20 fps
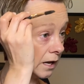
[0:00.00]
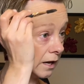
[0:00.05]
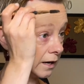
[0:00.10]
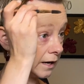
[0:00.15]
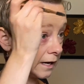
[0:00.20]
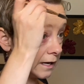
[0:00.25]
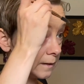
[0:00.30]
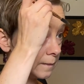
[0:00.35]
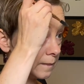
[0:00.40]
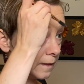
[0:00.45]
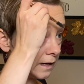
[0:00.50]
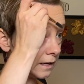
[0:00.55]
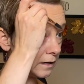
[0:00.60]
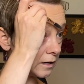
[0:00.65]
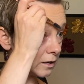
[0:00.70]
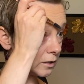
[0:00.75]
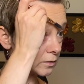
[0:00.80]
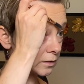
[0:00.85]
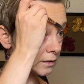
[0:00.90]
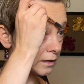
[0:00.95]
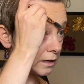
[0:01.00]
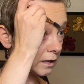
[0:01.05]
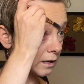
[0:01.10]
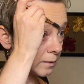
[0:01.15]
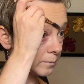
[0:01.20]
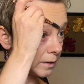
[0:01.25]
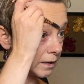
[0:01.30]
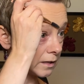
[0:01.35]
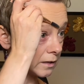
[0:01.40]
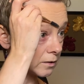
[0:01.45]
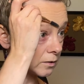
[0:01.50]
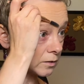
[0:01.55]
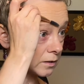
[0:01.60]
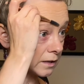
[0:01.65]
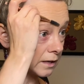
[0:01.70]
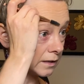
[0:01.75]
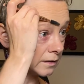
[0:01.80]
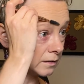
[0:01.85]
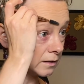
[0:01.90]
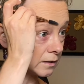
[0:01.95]
and then I'll come and I'll
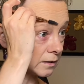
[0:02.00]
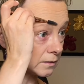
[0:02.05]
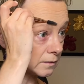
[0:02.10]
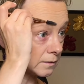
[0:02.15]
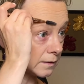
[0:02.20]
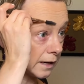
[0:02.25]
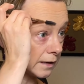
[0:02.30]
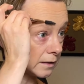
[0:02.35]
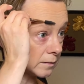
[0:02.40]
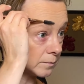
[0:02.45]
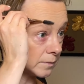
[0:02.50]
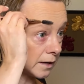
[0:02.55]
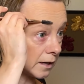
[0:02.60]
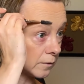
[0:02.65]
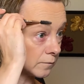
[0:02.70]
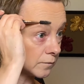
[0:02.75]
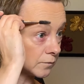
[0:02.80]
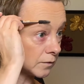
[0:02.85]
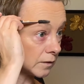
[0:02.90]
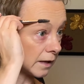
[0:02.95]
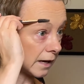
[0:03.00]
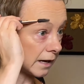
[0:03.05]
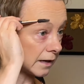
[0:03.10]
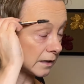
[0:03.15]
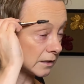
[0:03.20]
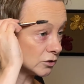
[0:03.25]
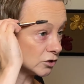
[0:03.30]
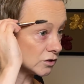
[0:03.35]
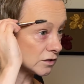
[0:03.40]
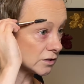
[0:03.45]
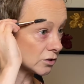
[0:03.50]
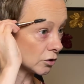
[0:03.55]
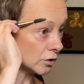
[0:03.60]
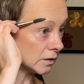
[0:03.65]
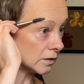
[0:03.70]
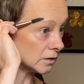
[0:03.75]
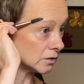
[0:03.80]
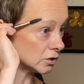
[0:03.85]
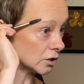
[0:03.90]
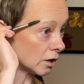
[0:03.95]
kind of lay them down flat. I just start at
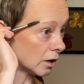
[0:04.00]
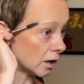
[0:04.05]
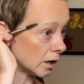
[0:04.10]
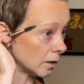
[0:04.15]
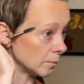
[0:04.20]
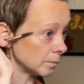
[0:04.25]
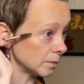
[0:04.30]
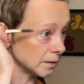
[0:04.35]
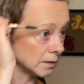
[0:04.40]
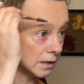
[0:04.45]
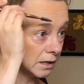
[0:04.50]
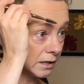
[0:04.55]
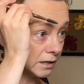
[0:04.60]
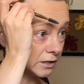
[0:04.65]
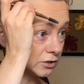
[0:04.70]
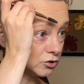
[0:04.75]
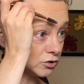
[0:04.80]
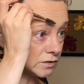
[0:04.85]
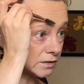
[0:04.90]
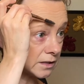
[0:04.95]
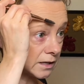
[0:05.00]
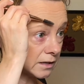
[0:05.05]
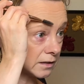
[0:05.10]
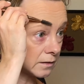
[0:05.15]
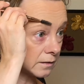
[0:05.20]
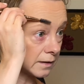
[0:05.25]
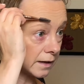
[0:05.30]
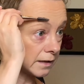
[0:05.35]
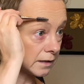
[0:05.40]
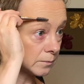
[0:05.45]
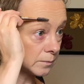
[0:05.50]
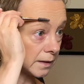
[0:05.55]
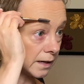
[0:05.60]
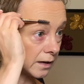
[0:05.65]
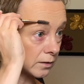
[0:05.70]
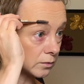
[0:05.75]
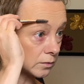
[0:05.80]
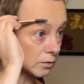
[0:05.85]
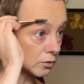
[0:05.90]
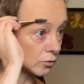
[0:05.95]
the top and just kind of lay them
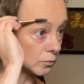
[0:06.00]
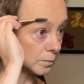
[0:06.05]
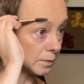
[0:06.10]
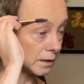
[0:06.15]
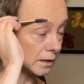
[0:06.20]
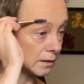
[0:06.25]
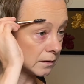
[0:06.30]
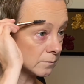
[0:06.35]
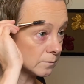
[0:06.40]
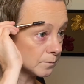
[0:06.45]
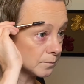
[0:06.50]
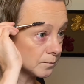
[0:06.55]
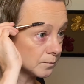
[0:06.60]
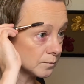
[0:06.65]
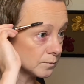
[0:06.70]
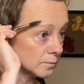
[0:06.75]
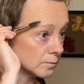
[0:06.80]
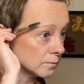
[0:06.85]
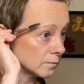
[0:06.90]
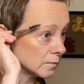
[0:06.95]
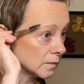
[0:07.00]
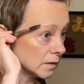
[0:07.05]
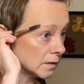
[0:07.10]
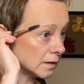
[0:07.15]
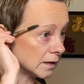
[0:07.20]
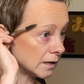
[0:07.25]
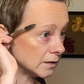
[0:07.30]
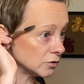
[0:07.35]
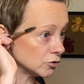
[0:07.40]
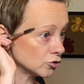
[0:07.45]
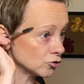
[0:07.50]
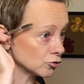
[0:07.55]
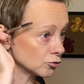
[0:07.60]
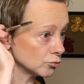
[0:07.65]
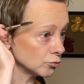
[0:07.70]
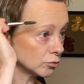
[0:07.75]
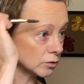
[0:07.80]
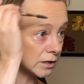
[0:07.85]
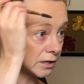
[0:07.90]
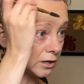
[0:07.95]
down a little bit. That is
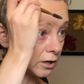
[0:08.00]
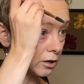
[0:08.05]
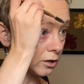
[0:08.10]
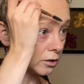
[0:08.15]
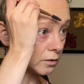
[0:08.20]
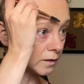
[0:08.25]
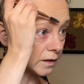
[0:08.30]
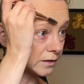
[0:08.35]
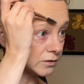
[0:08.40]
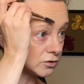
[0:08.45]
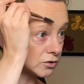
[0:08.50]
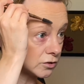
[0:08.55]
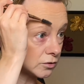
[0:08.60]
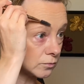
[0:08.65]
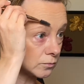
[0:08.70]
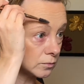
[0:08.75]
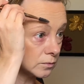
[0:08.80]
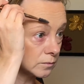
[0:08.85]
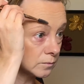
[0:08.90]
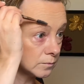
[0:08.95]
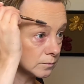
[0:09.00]
truly all I do.